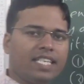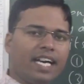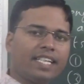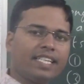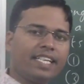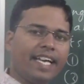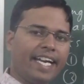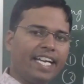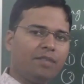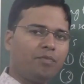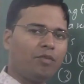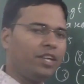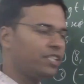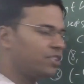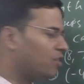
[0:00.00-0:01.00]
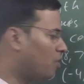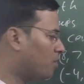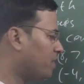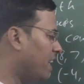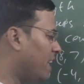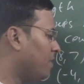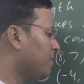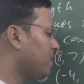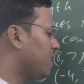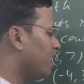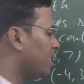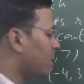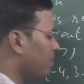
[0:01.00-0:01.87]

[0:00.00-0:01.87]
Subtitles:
are the end points of diameter.